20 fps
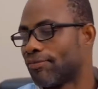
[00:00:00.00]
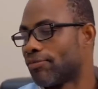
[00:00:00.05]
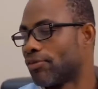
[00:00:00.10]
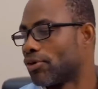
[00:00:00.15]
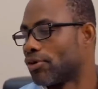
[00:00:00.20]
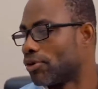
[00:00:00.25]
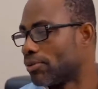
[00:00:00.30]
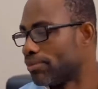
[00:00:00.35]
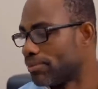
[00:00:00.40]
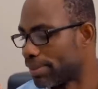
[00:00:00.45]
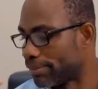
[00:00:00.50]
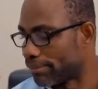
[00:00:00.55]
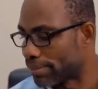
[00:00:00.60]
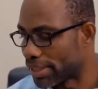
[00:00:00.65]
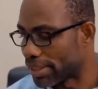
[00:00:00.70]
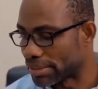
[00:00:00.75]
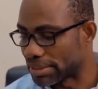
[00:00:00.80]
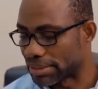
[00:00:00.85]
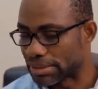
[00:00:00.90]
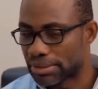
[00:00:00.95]
from the
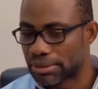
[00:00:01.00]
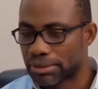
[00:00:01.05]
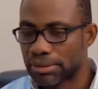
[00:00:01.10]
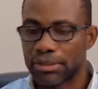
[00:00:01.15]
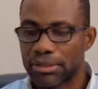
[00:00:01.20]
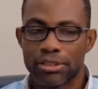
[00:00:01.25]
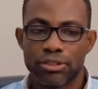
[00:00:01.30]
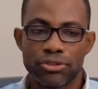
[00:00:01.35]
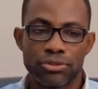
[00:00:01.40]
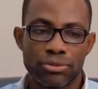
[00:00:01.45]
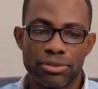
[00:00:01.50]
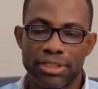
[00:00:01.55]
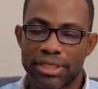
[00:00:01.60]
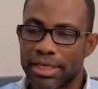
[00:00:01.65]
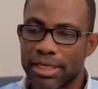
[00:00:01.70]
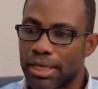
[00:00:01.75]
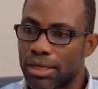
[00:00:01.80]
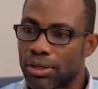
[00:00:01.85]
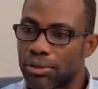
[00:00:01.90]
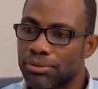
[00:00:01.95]
masks to the
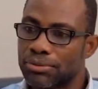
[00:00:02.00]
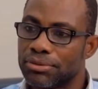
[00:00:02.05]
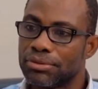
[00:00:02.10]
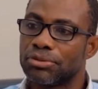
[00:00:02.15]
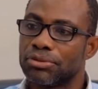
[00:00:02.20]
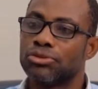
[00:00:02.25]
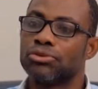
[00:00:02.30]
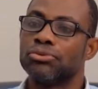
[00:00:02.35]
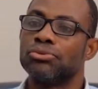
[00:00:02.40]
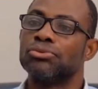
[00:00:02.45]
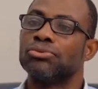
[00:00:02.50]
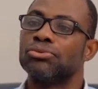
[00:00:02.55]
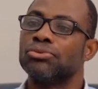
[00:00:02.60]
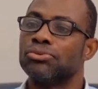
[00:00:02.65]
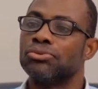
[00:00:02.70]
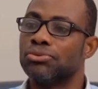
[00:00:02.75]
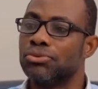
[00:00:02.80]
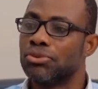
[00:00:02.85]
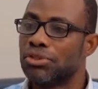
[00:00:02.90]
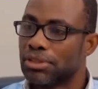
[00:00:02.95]
gowns
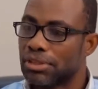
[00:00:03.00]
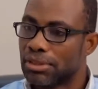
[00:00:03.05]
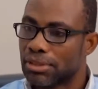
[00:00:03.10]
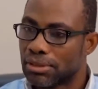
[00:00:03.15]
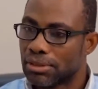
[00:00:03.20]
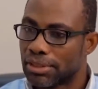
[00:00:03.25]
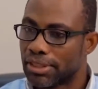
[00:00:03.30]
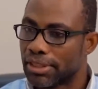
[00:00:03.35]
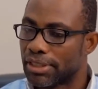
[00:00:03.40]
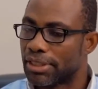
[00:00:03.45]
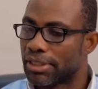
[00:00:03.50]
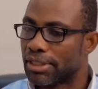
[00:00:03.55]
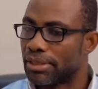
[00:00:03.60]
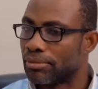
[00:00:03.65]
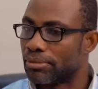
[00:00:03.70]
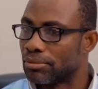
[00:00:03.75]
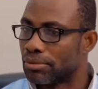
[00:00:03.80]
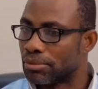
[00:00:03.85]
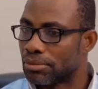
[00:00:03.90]
to the